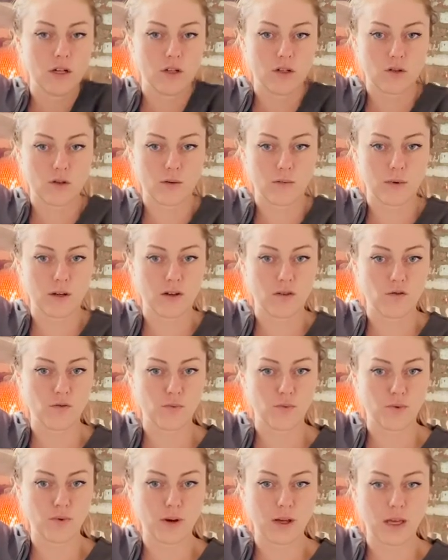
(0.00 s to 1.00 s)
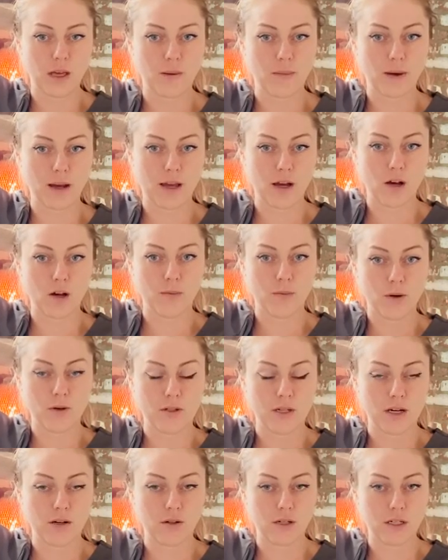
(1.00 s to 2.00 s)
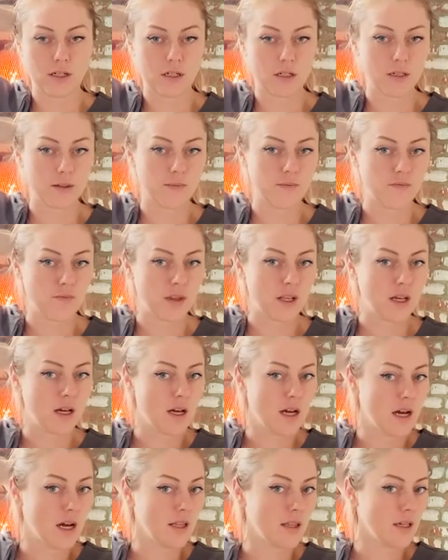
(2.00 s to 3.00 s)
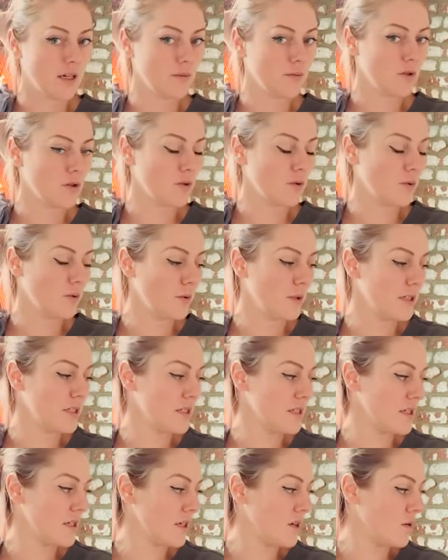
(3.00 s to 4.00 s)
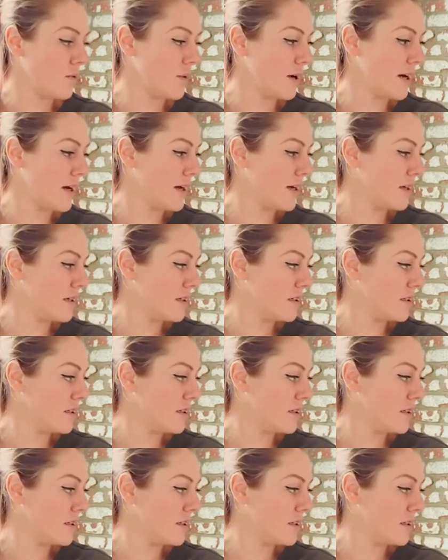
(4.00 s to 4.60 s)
So I'm kind of bringing my elbow down here, and then I'm twisting away.